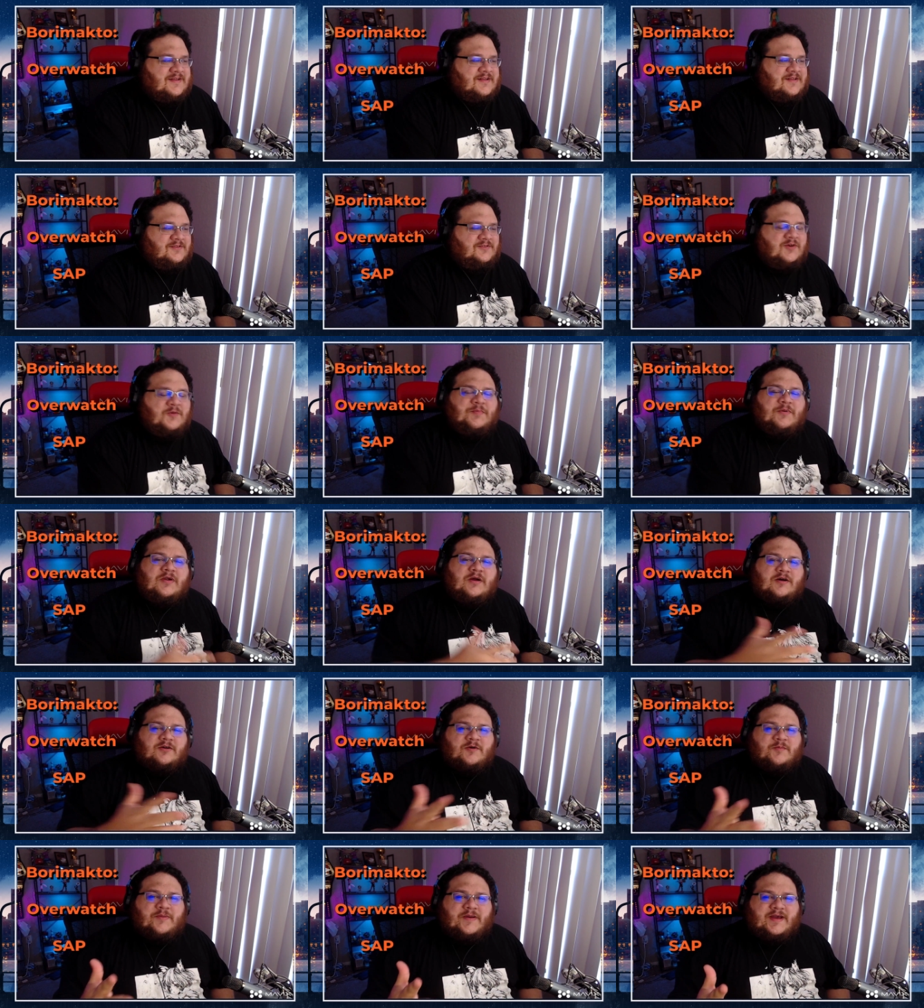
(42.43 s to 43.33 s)
Super
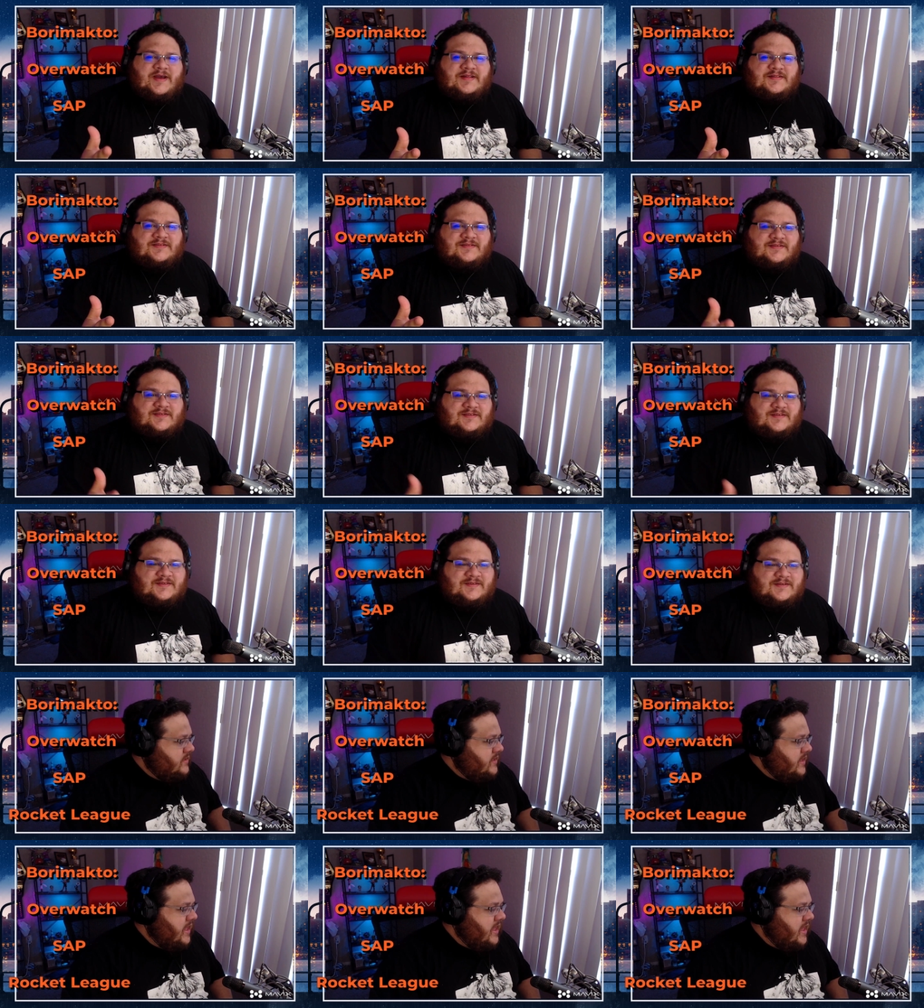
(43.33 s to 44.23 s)
Auto Pets,
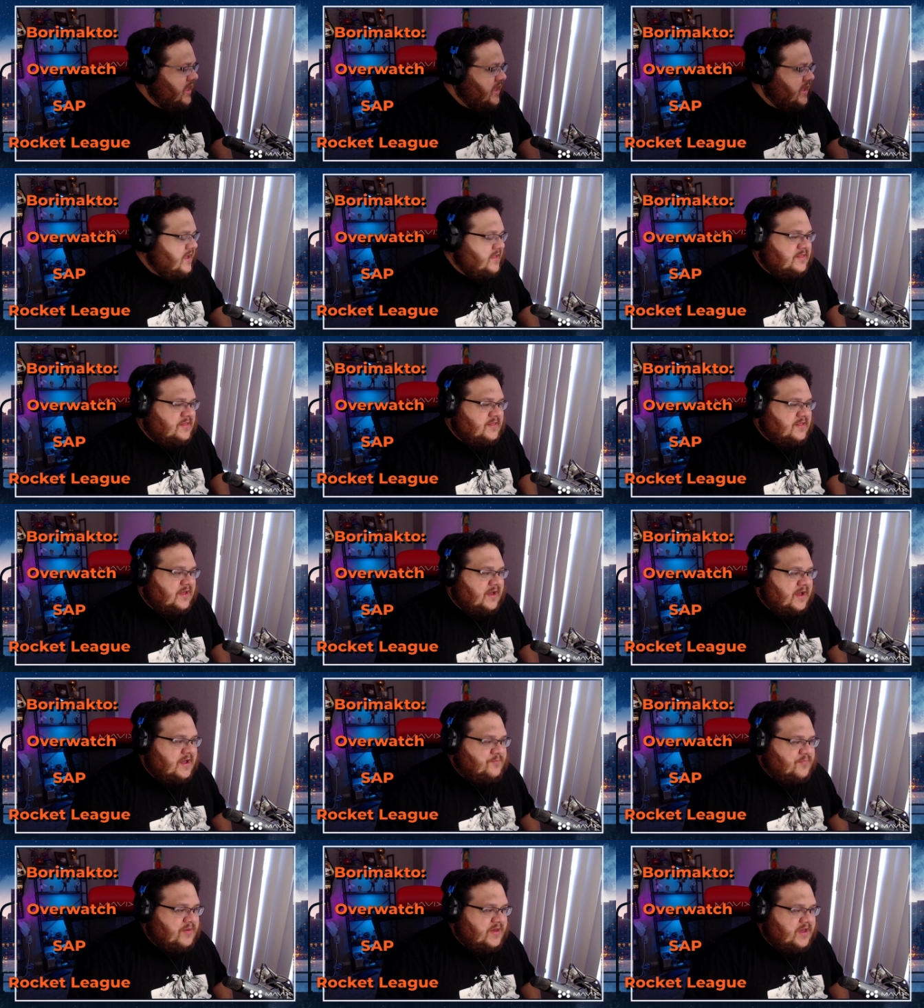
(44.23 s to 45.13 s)
and I
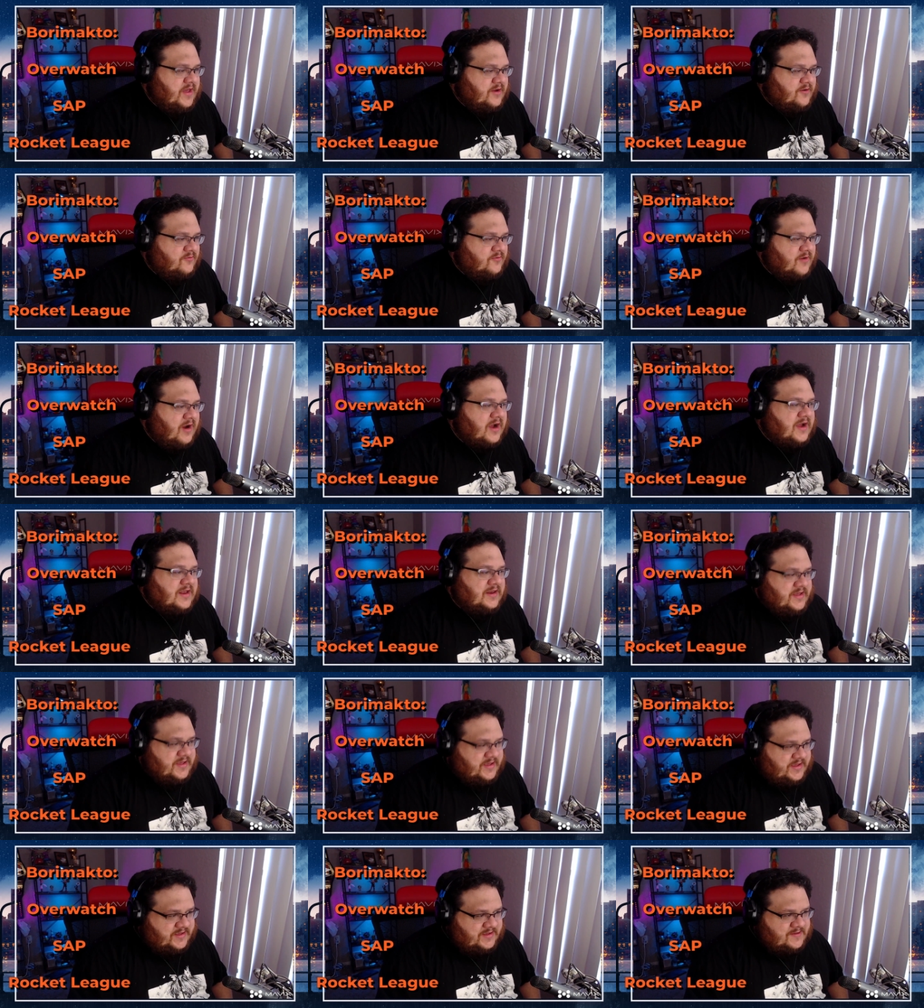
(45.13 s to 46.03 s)
pick Rocket
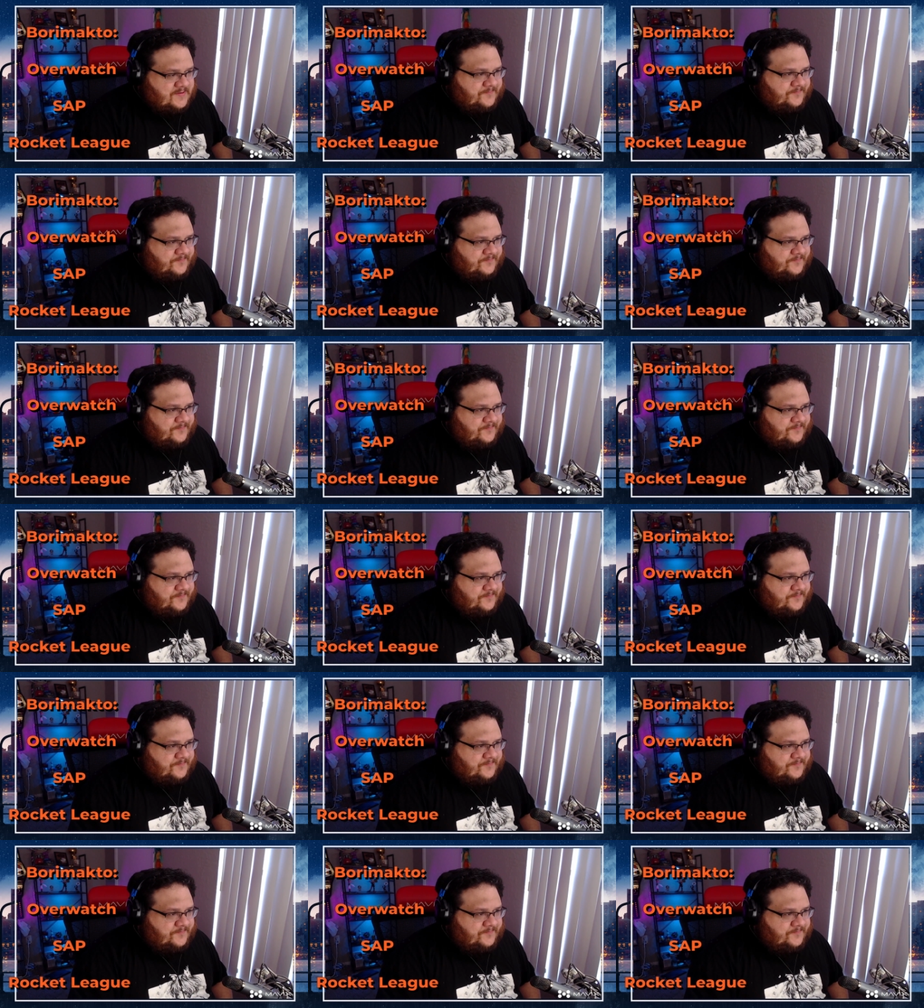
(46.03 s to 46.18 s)
League.